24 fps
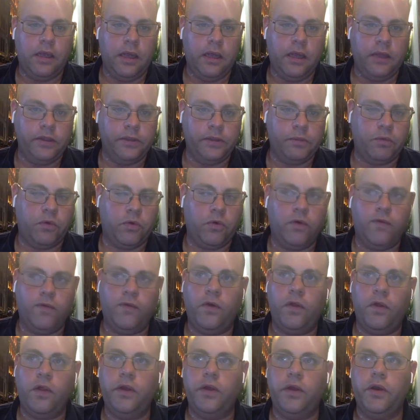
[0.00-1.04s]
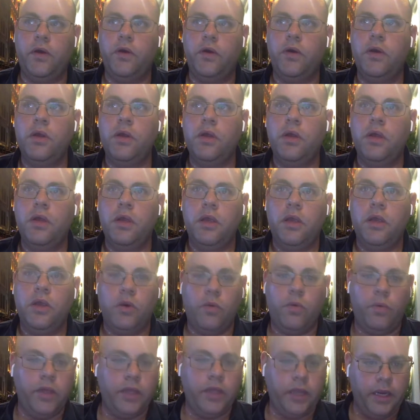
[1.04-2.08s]
L's portfolio,
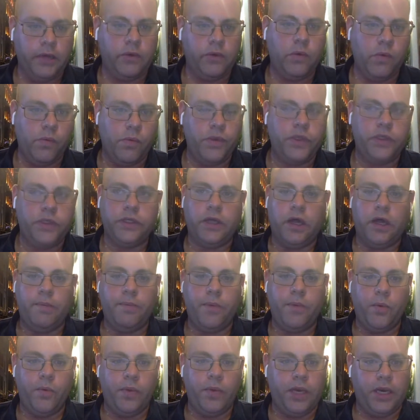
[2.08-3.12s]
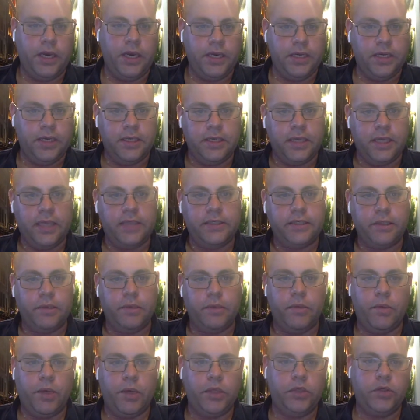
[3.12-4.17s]
we liked what we saw, but we needed to test
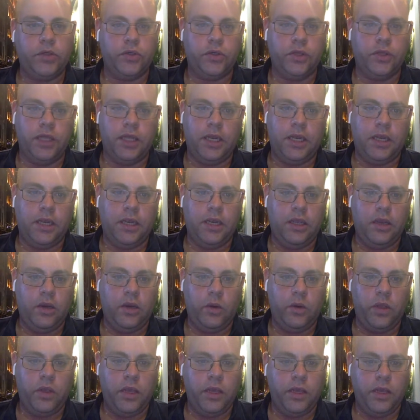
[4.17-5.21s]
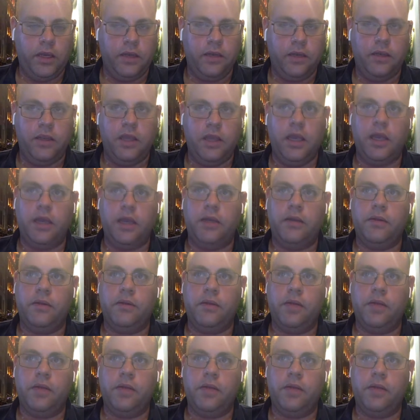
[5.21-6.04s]
him and make sure that he could